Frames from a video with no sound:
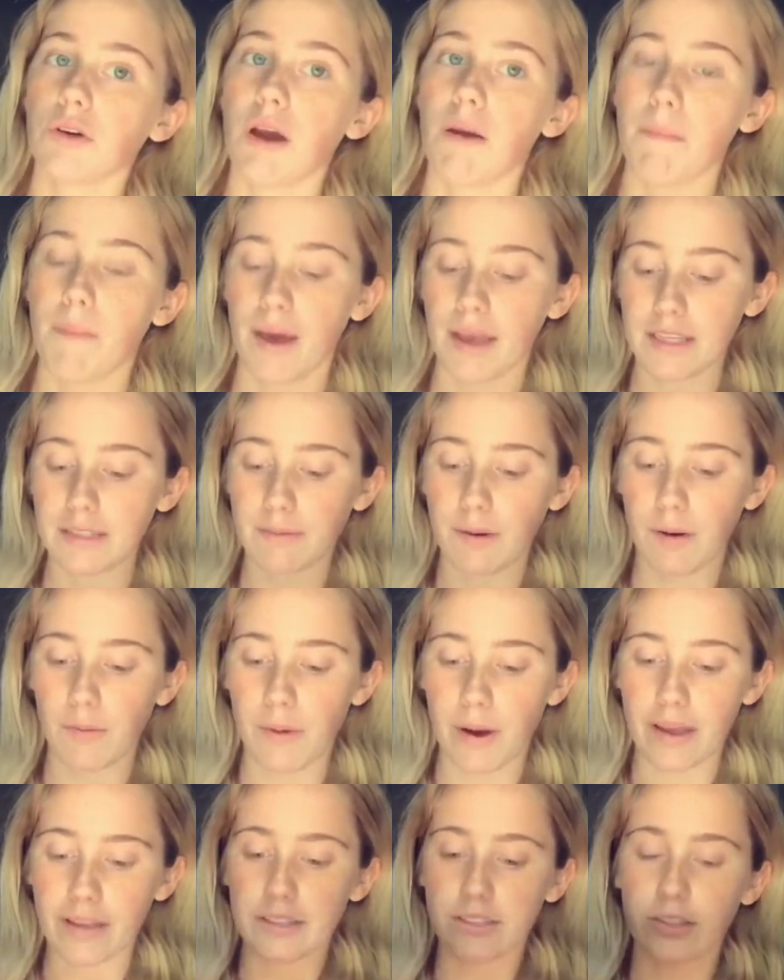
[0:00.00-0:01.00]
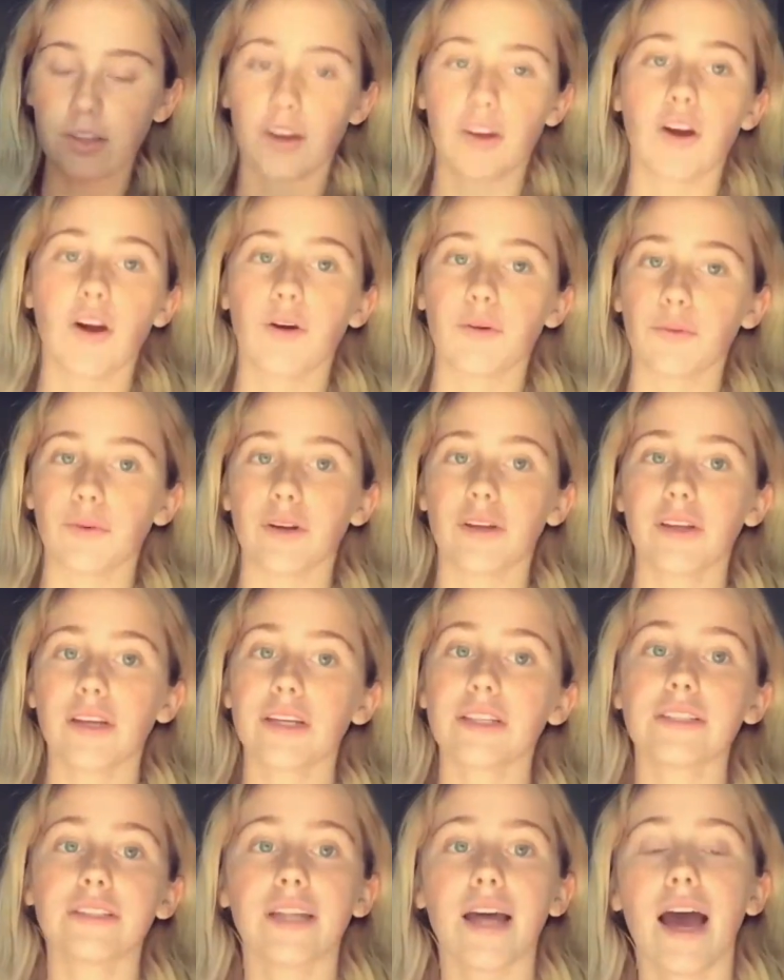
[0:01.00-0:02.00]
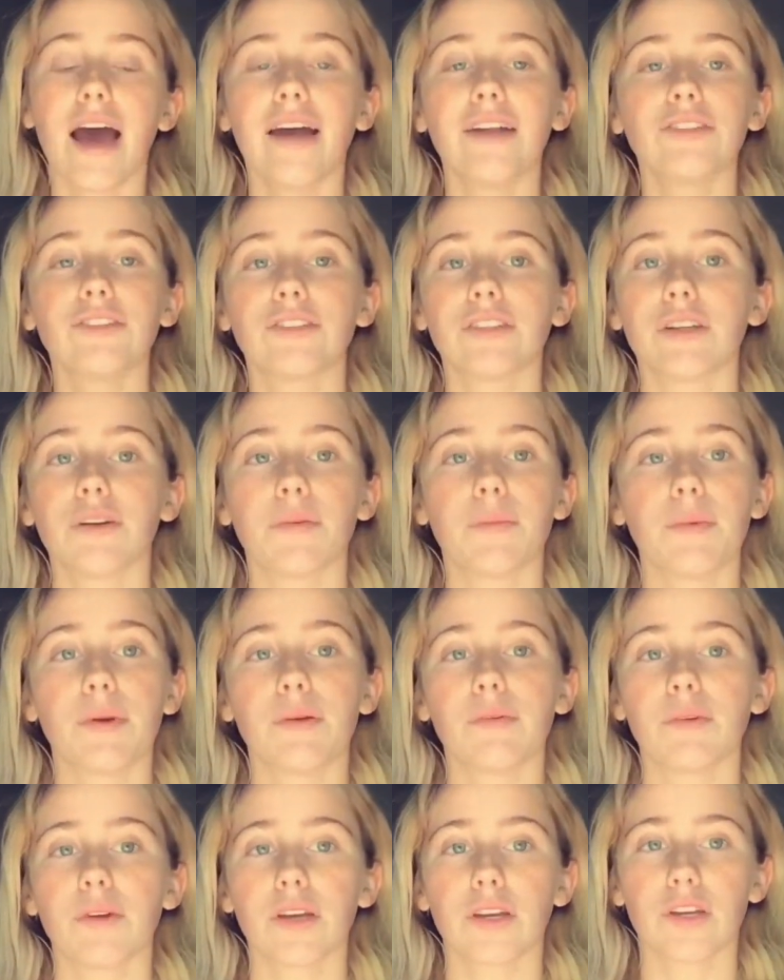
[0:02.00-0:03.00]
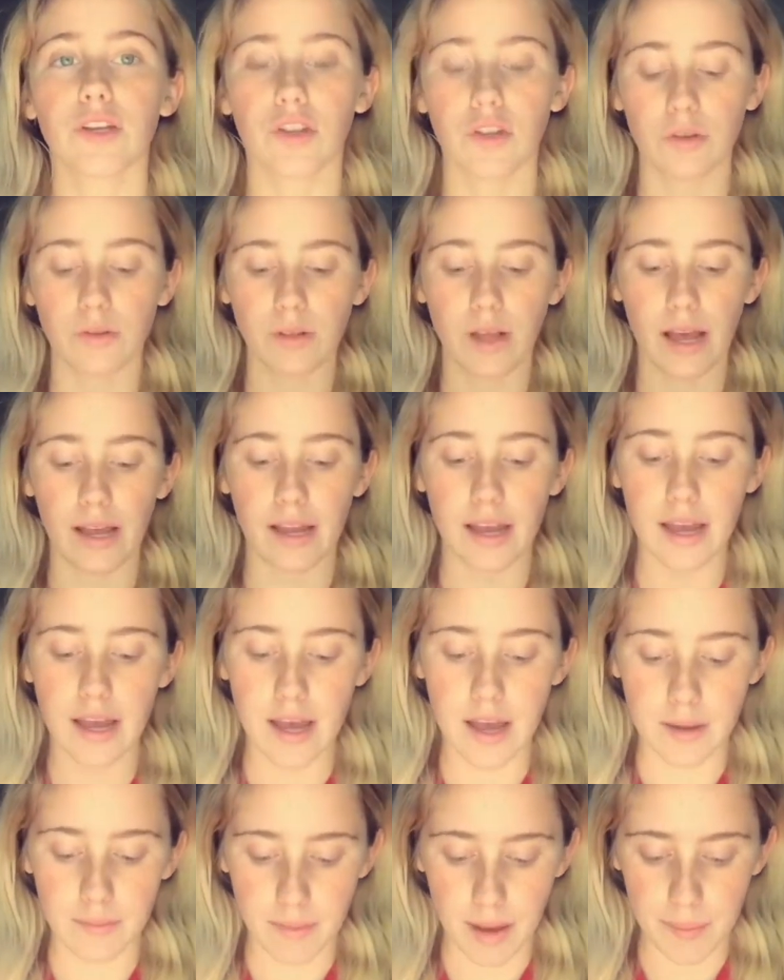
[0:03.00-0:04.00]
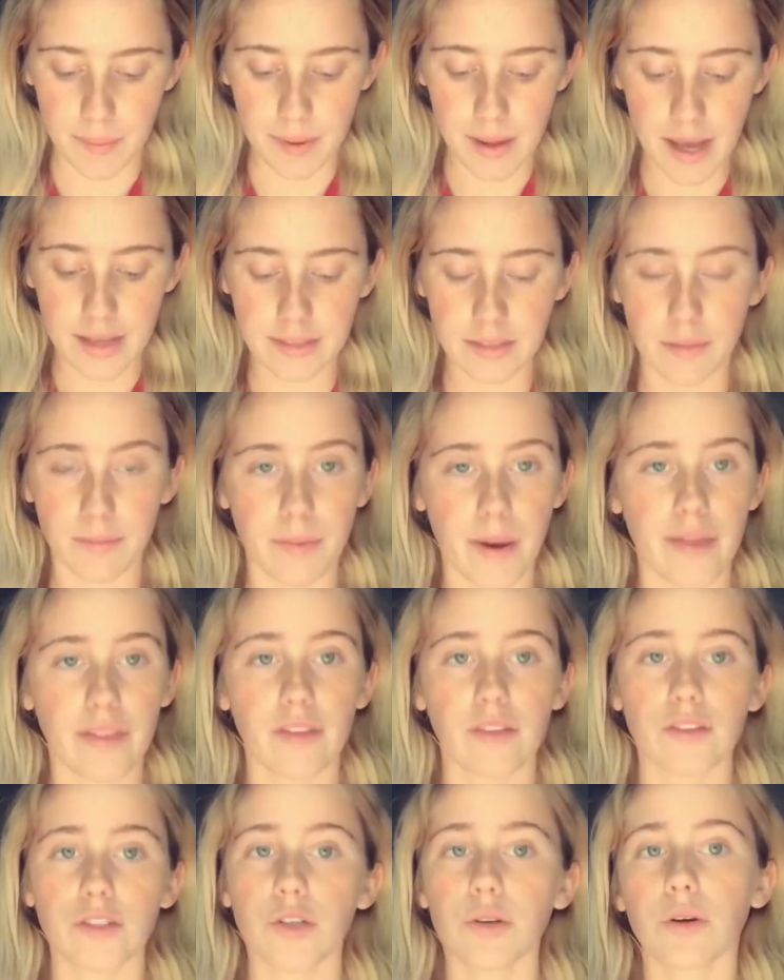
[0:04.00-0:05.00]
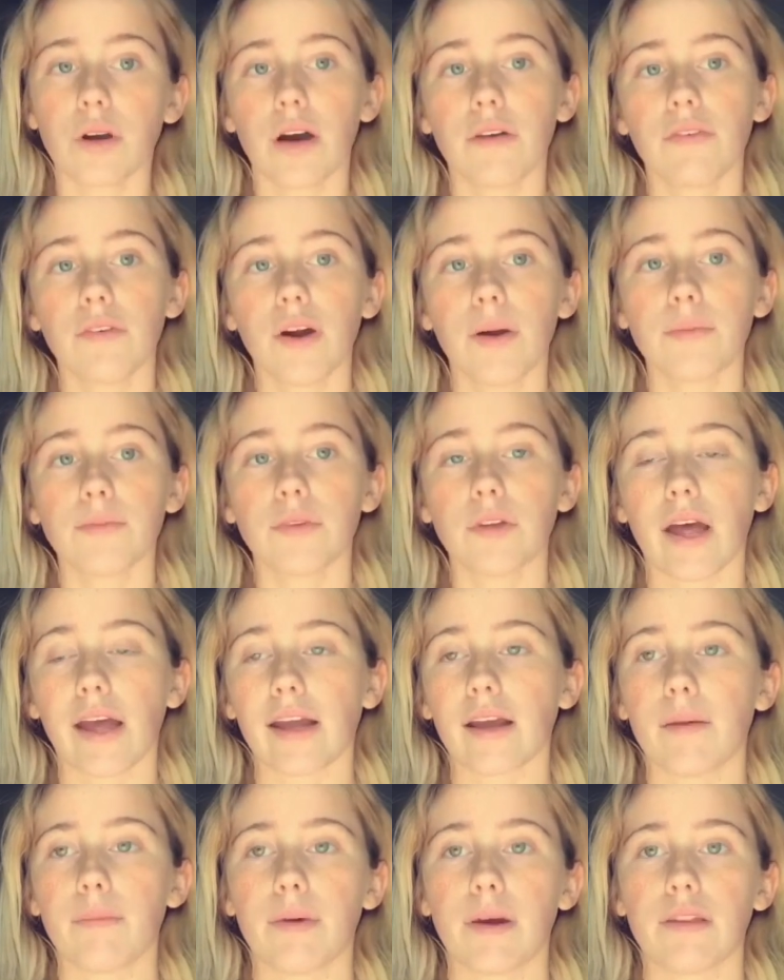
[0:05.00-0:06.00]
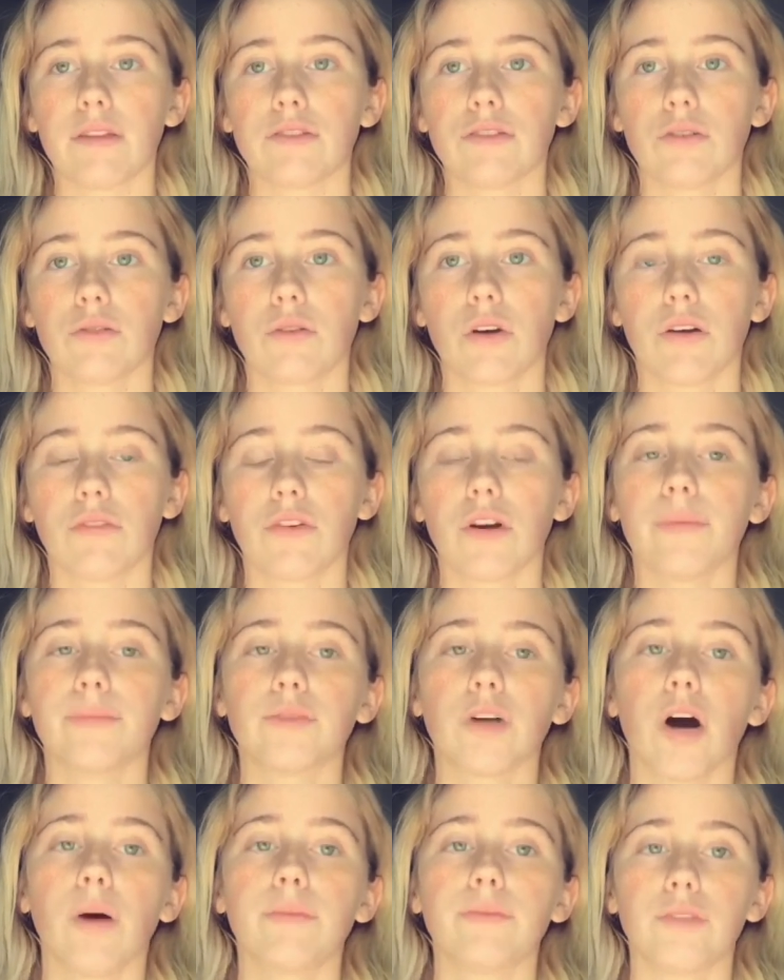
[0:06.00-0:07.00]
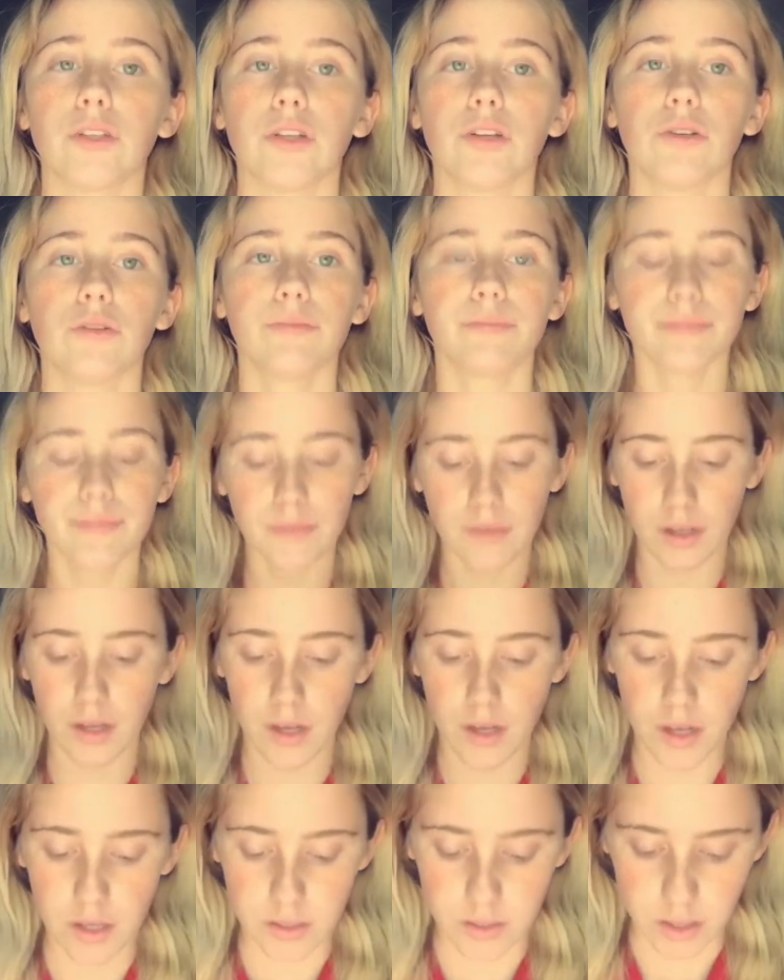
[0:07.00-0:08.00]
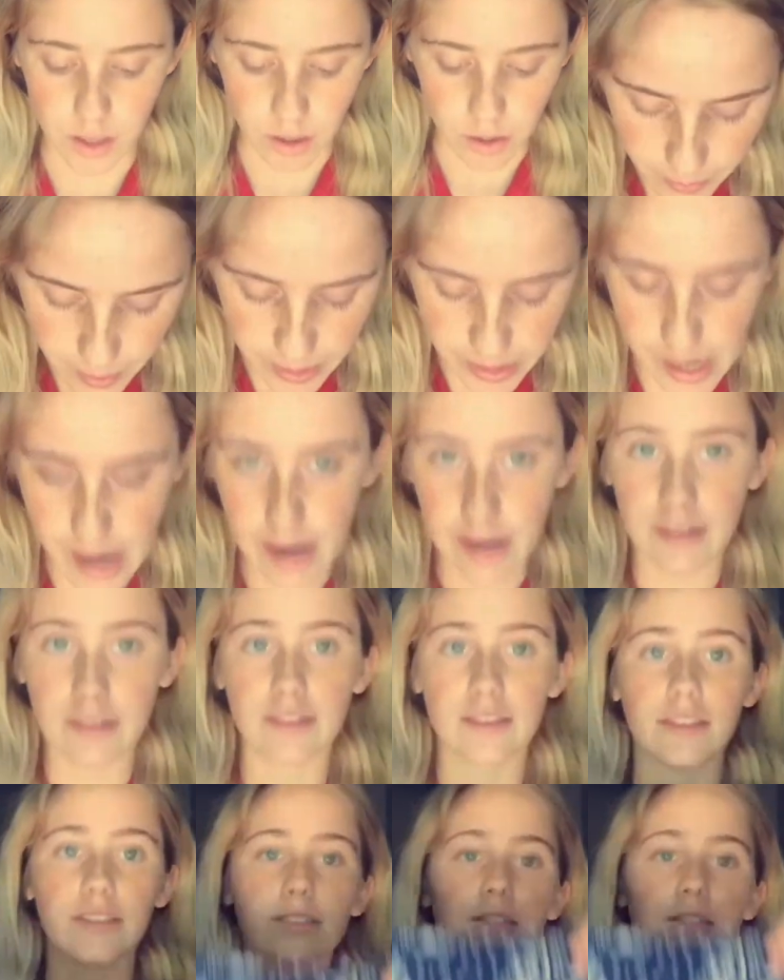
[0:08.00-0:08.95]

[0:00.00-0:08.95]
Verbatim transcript: It makes my waist look really snatched and it would be really cute like maybe as a bathing suit cover up, like a bathing suit cover up top too. So yeah, this is